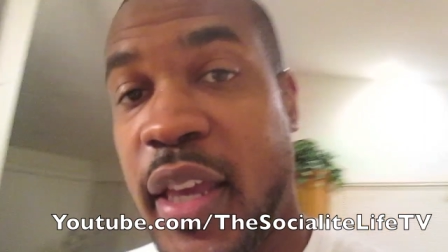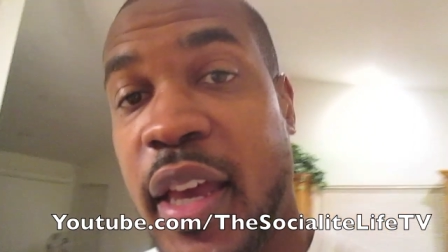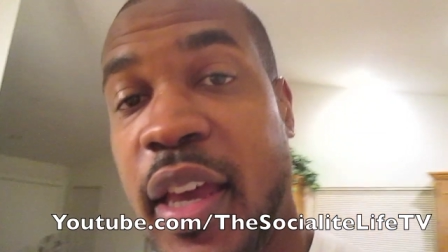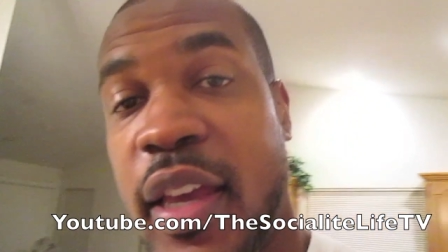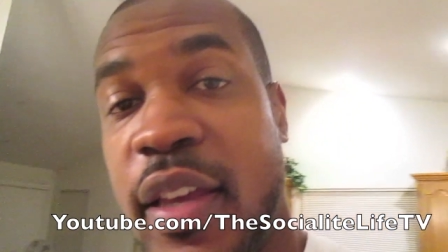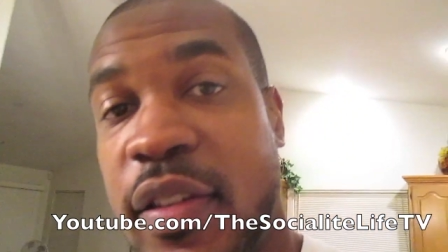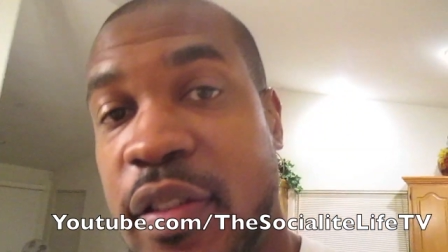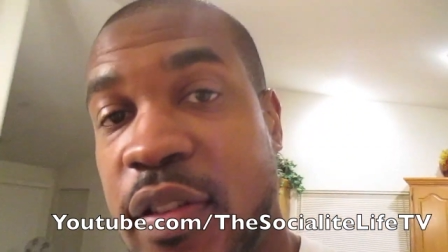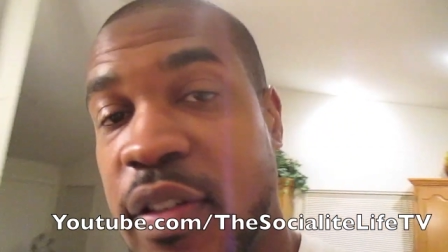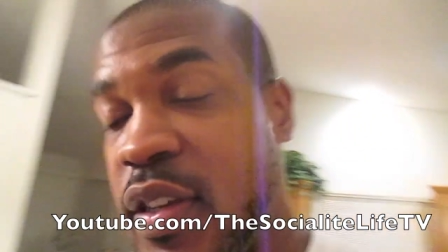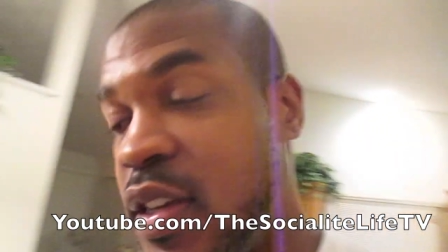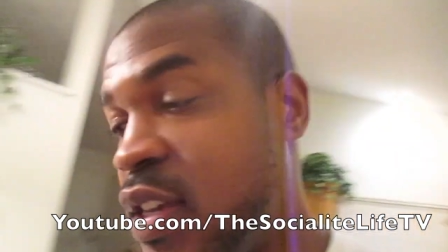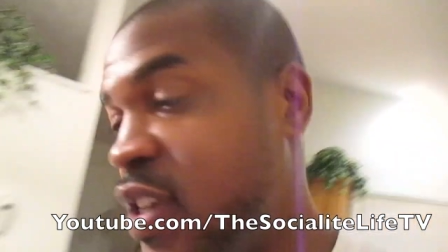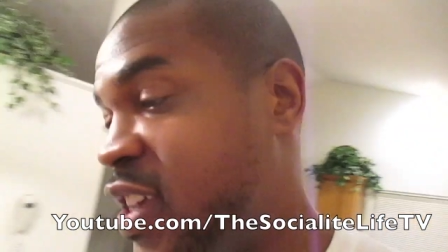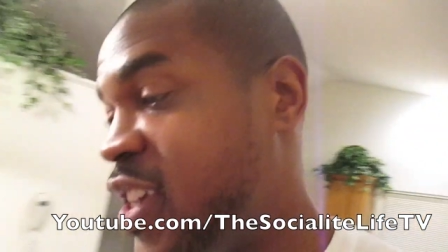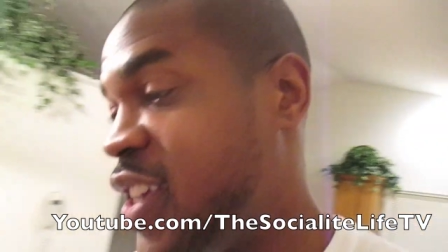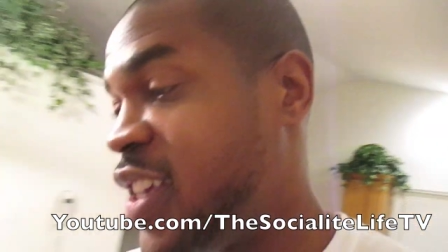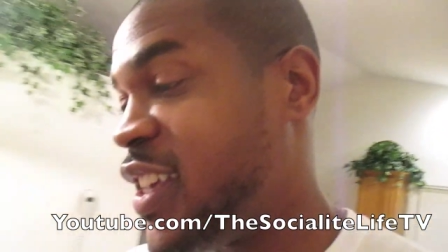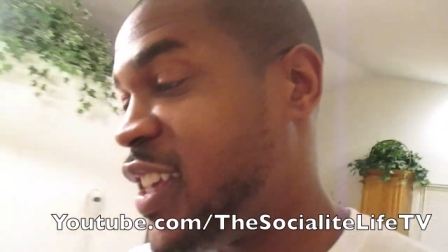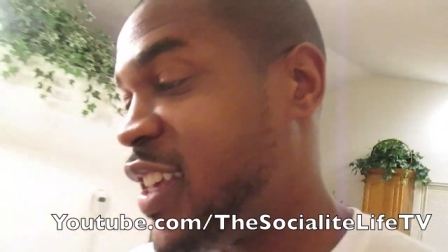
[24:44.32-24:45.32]
case,
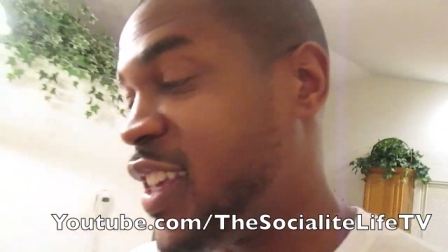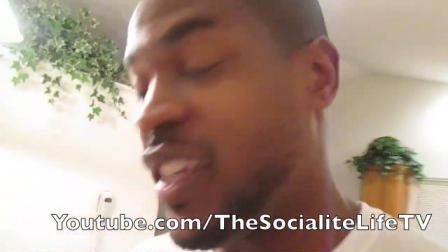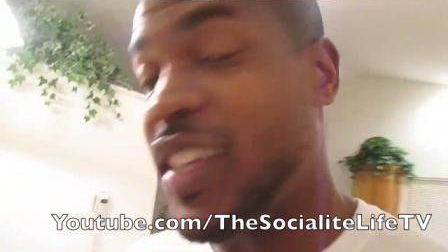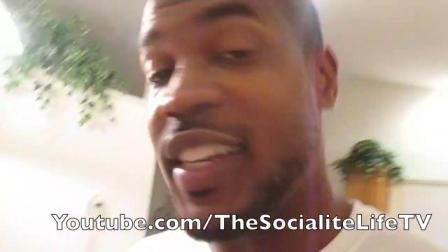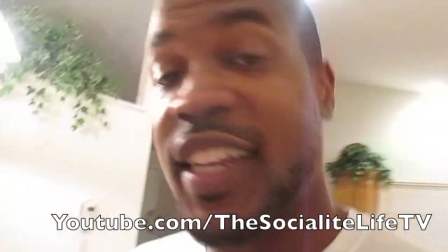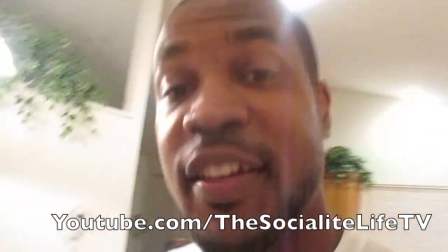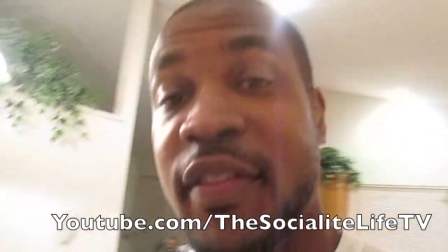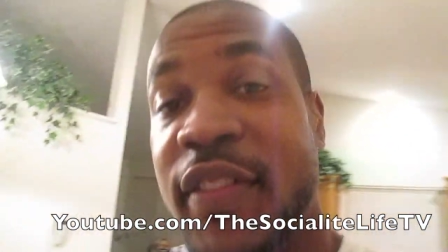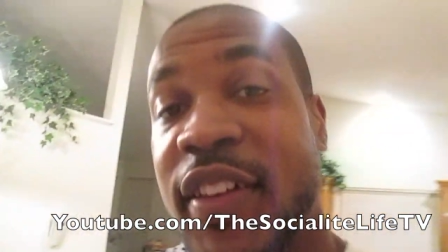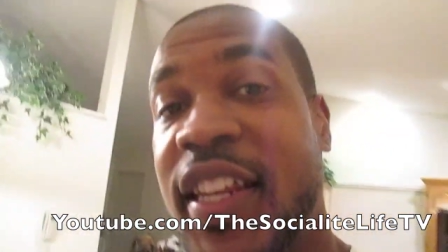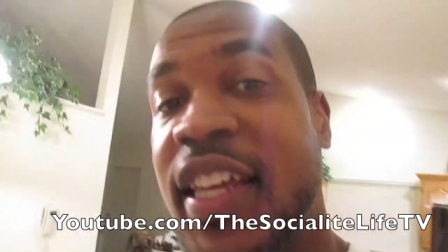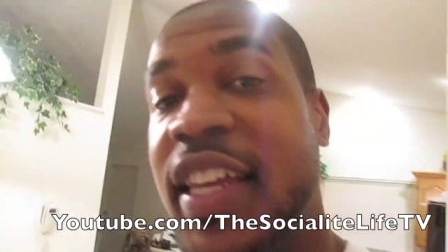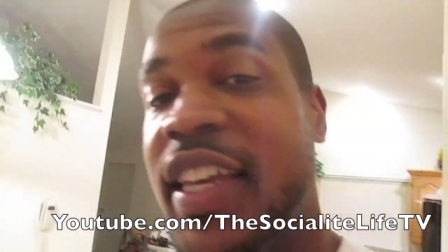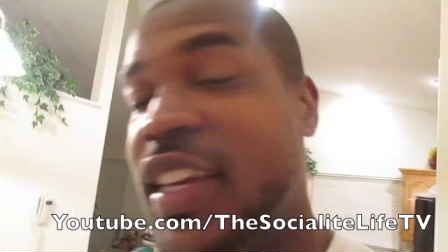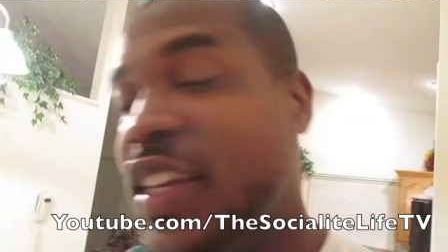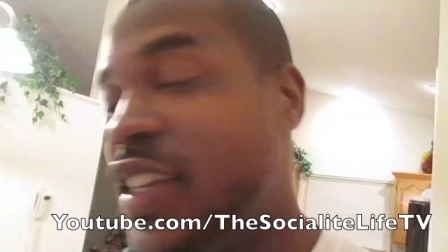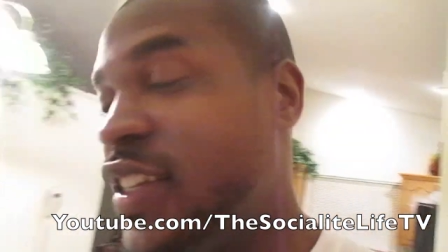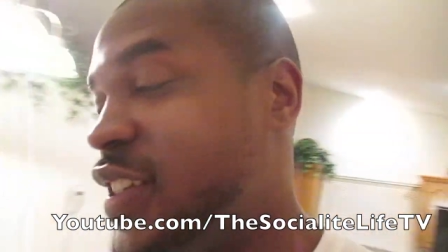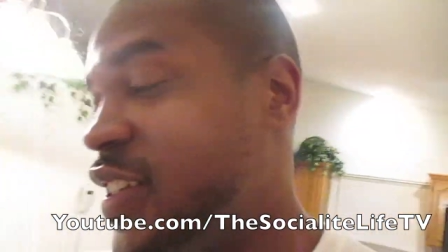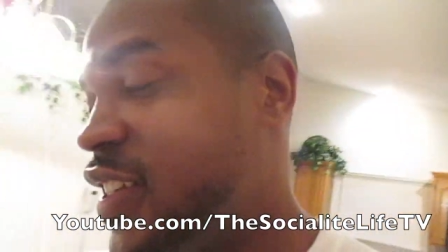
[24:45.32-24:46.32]
the
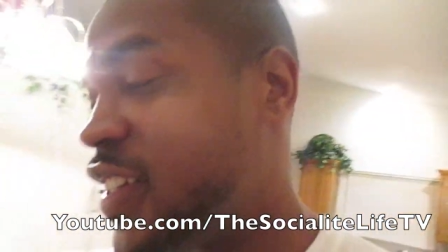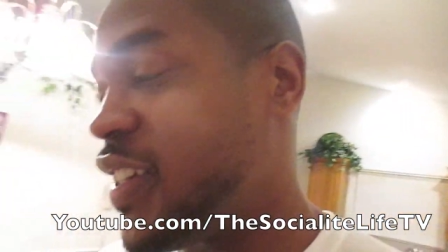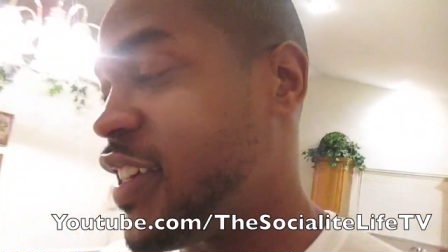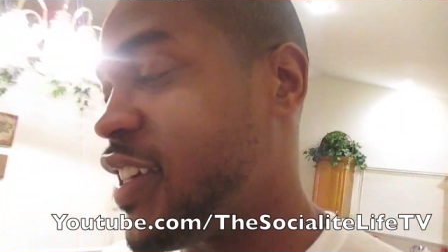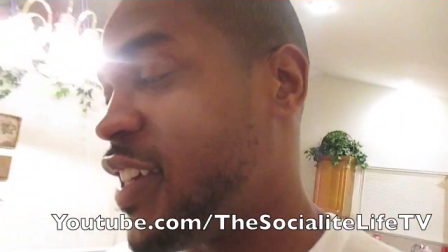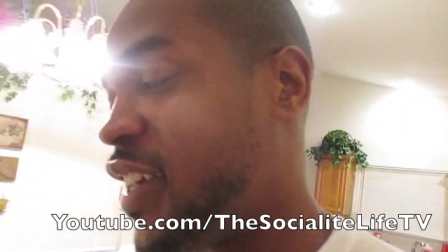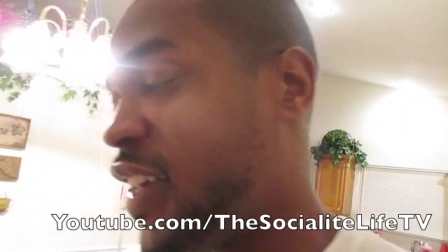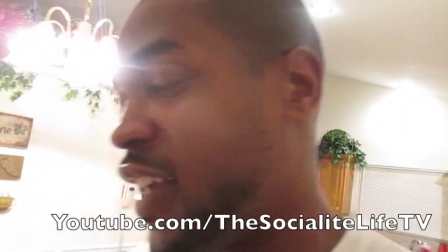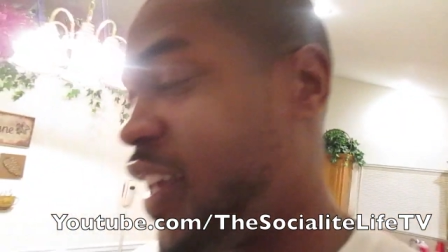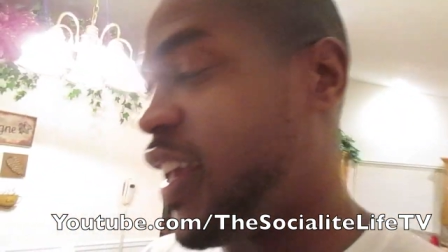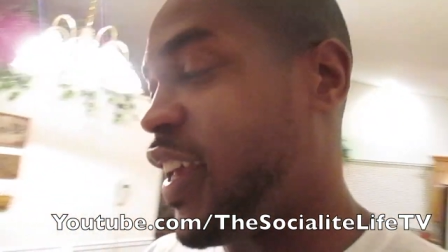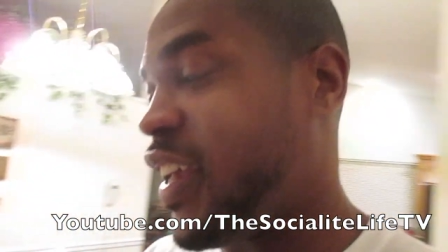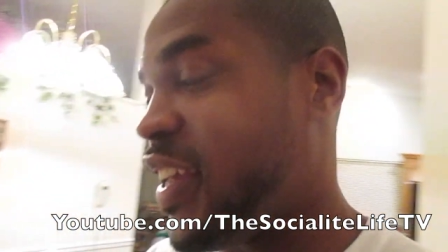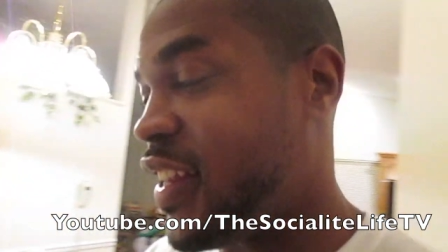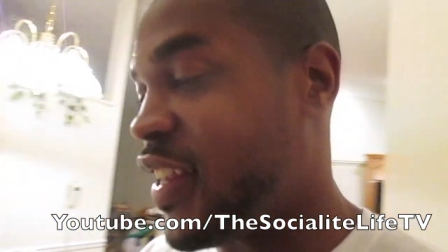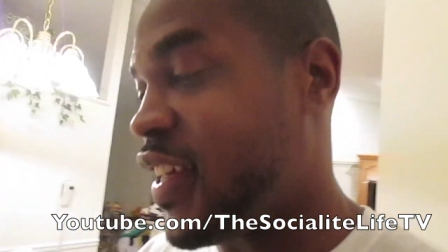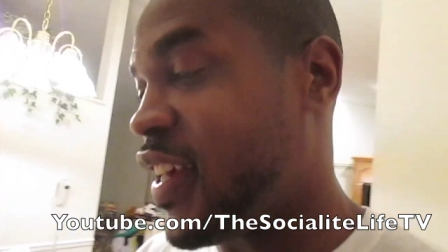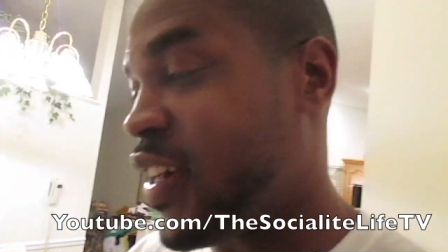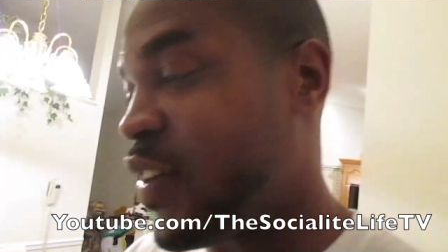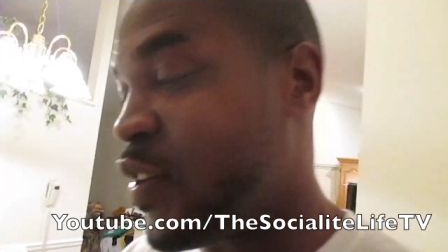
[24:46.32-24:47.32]
DVDs,
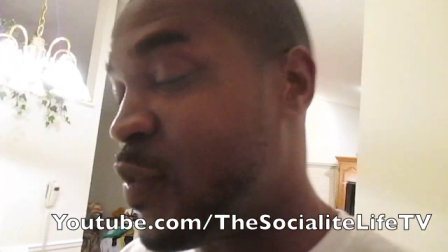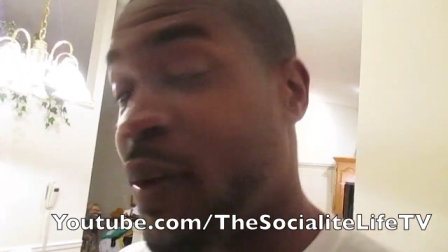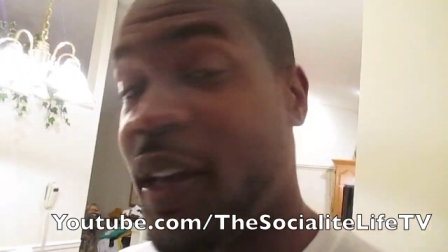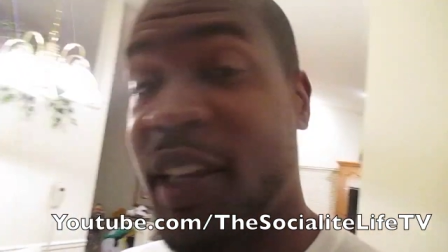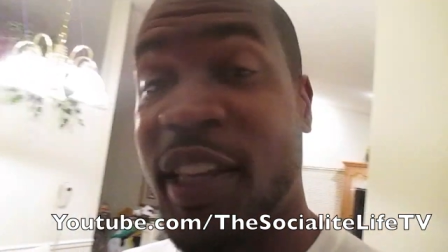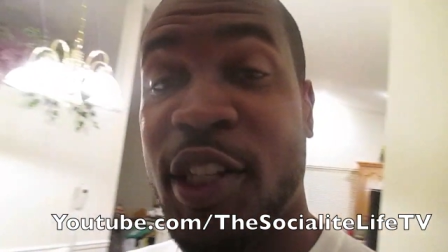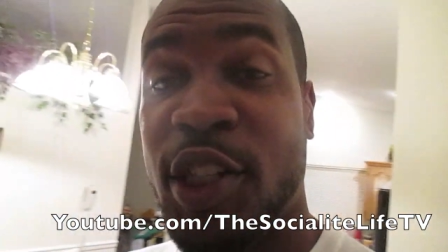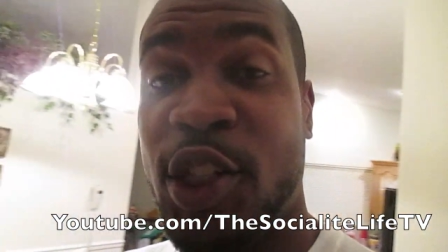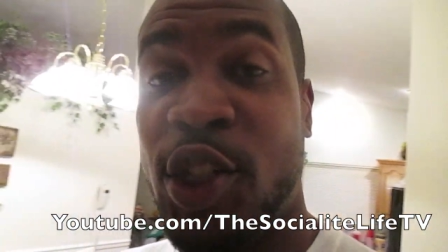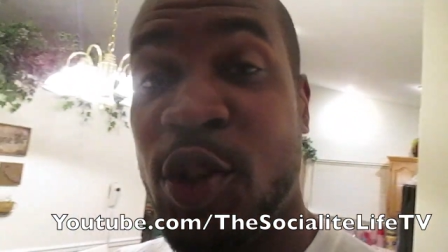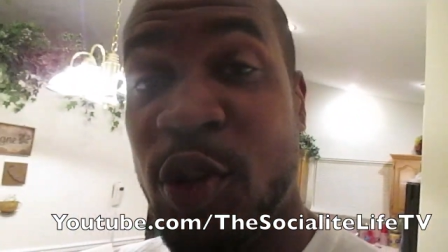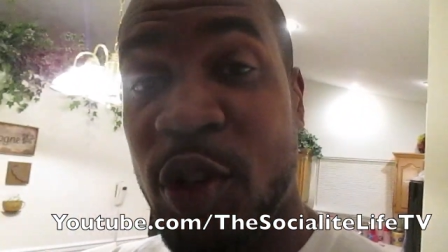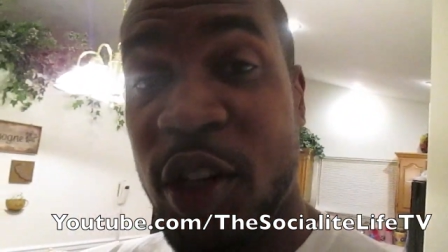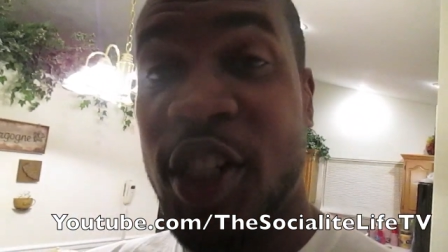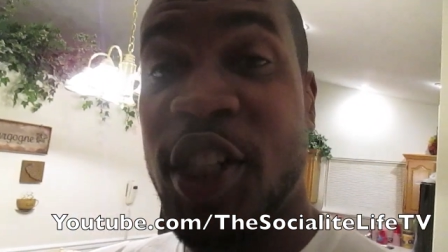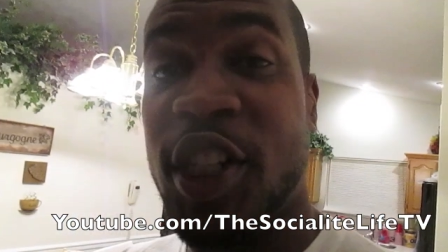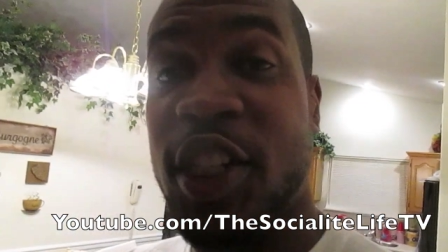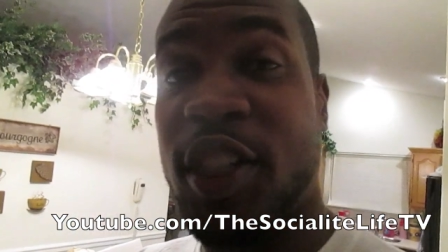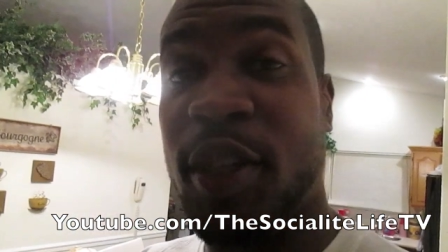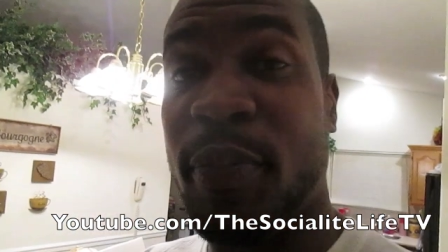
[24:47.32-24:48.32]
and uh, we make sure this shit's